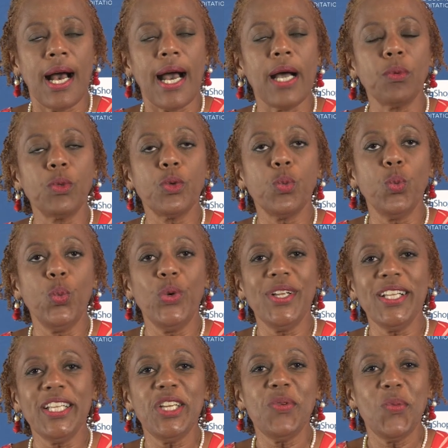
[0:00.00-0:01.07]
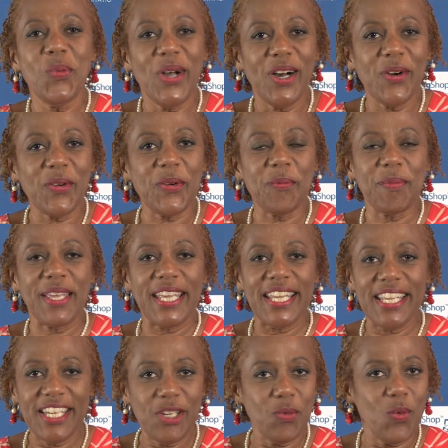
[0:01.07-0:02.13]
I would really welcome
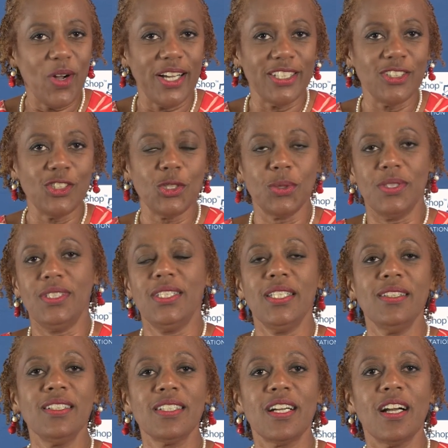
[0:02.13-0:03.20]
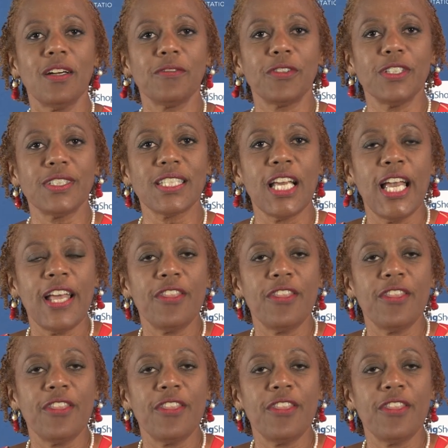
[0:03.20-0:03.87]
anyone to attend the conference.